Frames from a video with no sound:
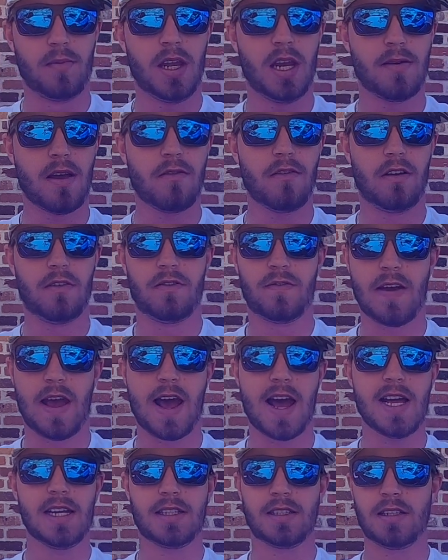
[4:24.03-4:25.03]
medium heavy
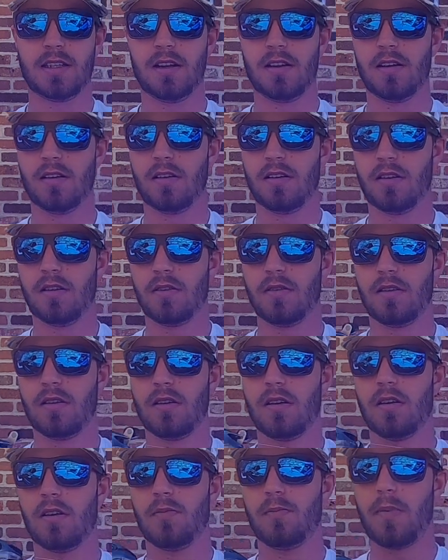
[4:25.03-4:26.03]
fast,
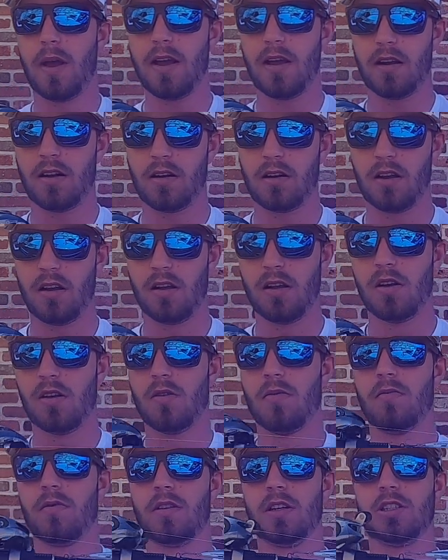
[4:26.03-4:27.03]
paired
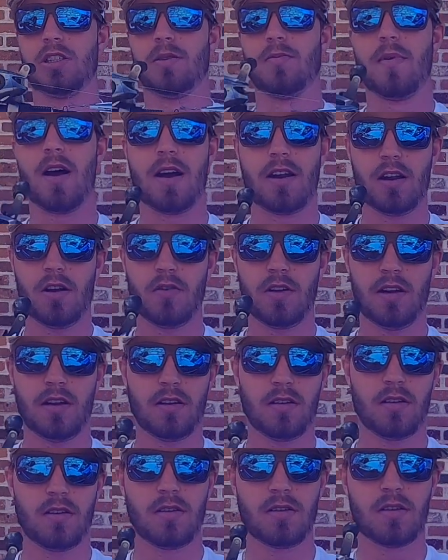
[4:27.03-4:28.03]
with a Shimano
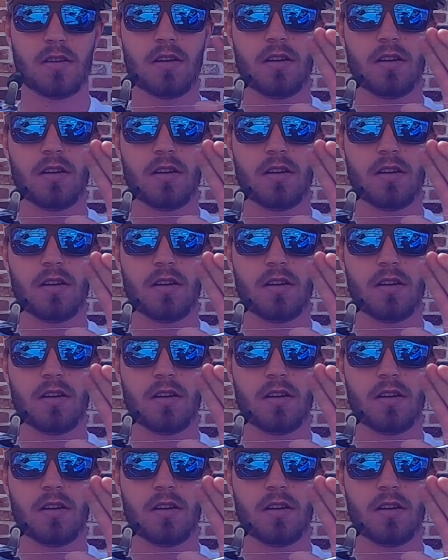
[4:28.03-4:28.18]
here,